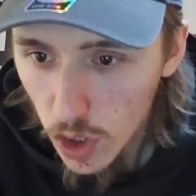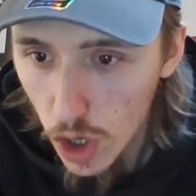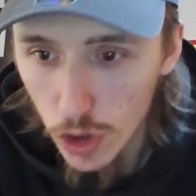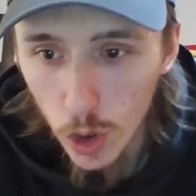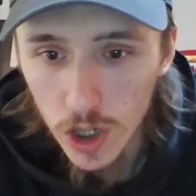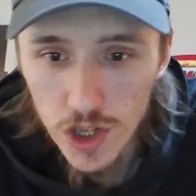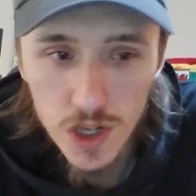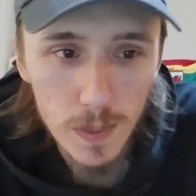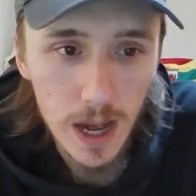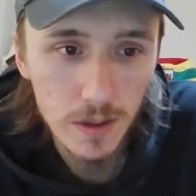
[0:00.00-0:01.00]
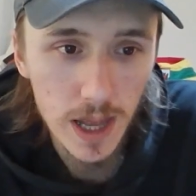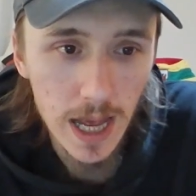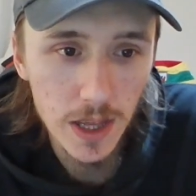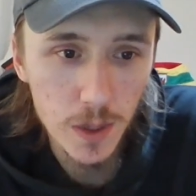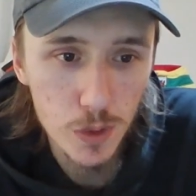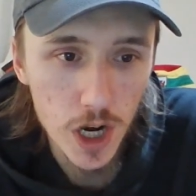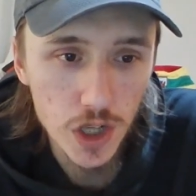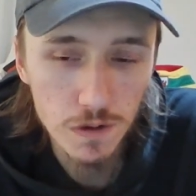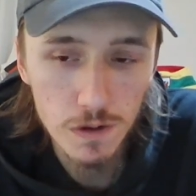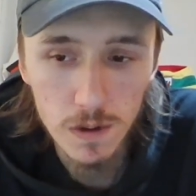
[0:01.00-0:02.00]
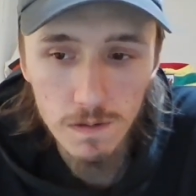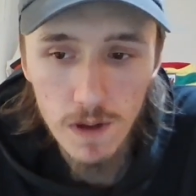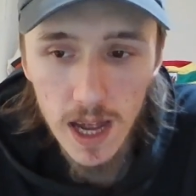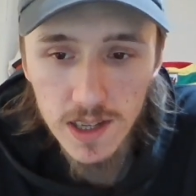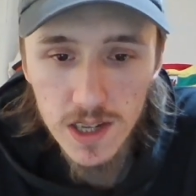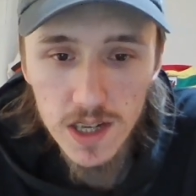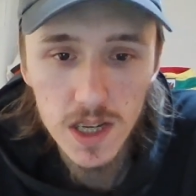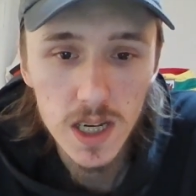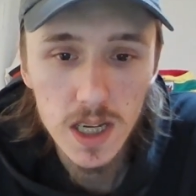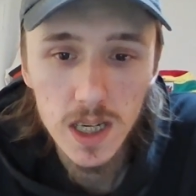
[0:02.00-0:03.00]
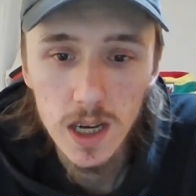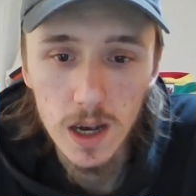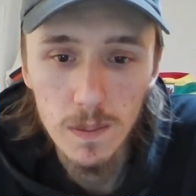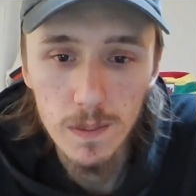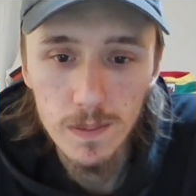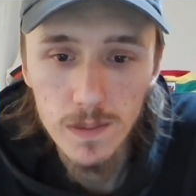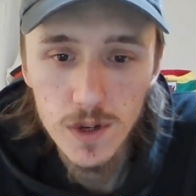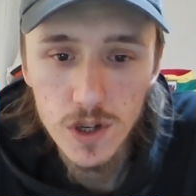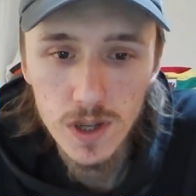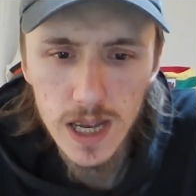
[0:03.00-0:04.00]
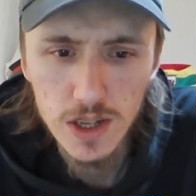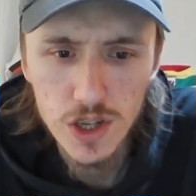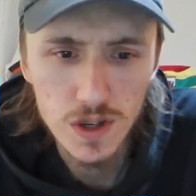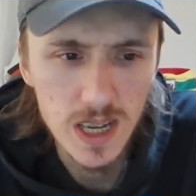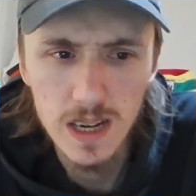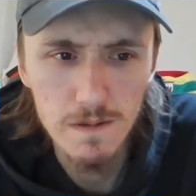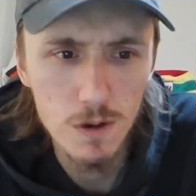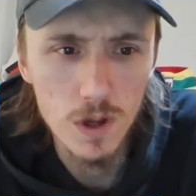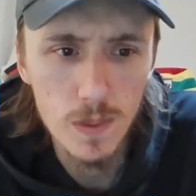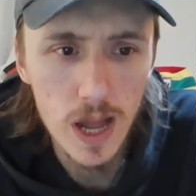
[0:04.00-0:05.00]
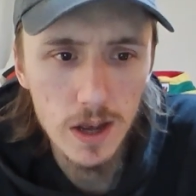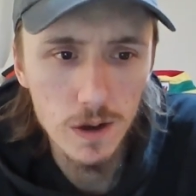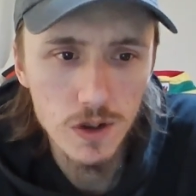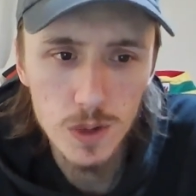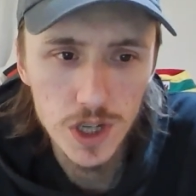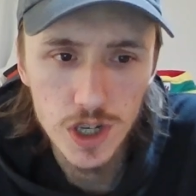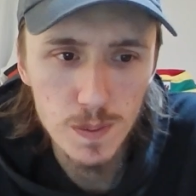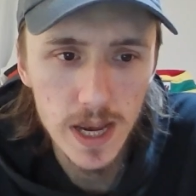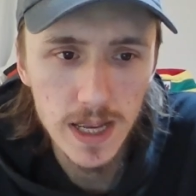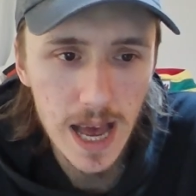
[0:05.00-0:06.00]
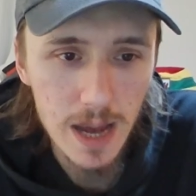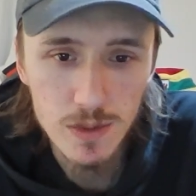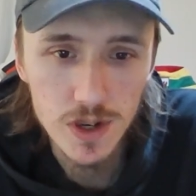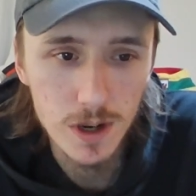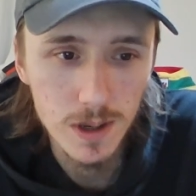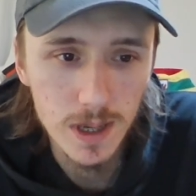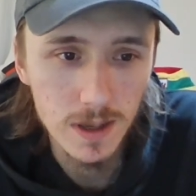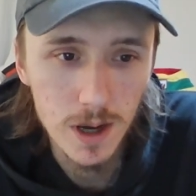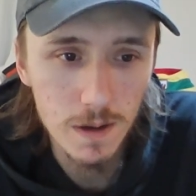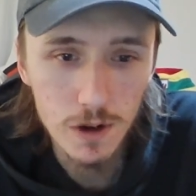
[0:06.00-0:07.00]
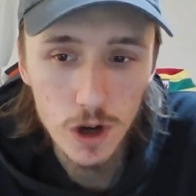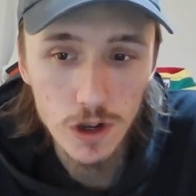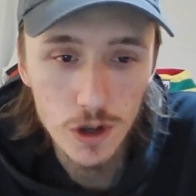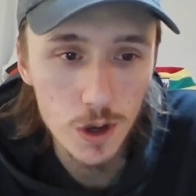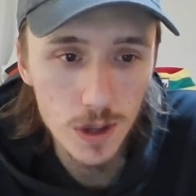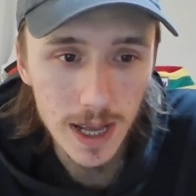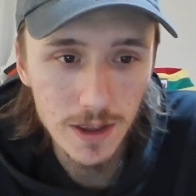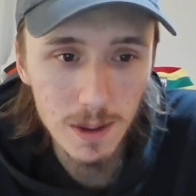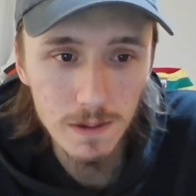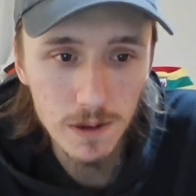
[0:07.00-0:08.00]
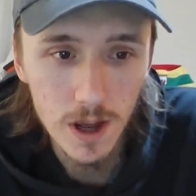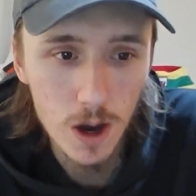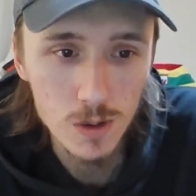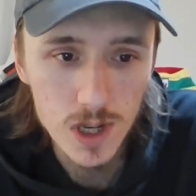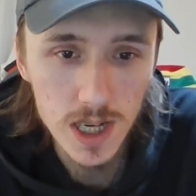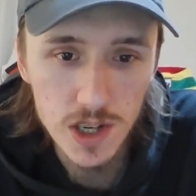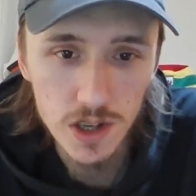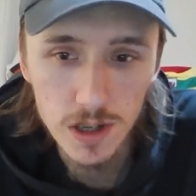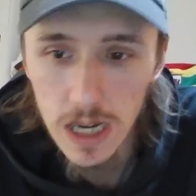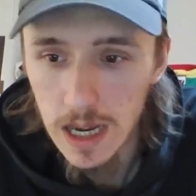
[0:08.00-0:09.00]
annoyance about that and the pressure from the fans. So they just did it for the playoffs, which just made absolutely, if you're going to do that, do it for the whole season.